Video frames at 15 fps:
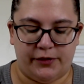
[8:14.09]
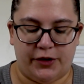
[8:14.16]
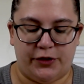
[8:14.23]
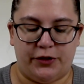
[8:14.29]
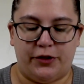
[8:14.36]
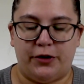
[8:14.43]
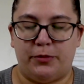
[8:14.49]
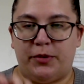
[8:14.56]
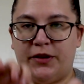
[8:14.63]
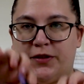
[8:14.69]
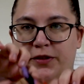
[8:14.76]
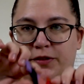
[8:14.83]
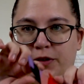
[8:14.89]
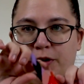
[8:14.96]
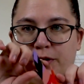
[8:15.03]
So their
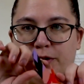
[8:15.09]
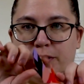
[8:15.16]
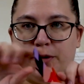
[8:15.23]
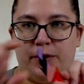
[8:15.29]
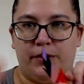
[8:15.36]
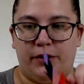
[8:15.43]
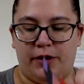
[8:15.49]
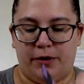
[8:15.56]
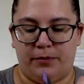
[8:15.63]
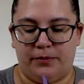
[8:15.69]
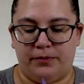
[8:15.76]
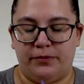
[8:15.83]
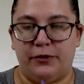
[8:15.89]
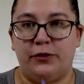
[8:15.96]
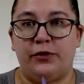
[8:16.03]
pieces are all
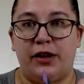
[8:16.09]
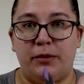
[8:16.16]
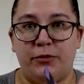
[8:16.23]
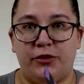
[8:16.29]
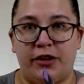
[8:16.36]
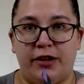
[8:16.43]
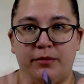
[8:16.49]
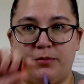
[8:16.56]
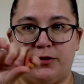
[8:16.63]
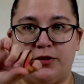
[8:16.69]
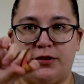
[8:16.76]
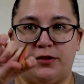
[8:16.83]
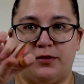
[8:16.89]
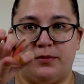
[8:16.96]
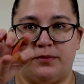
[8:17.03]
flame-shaped.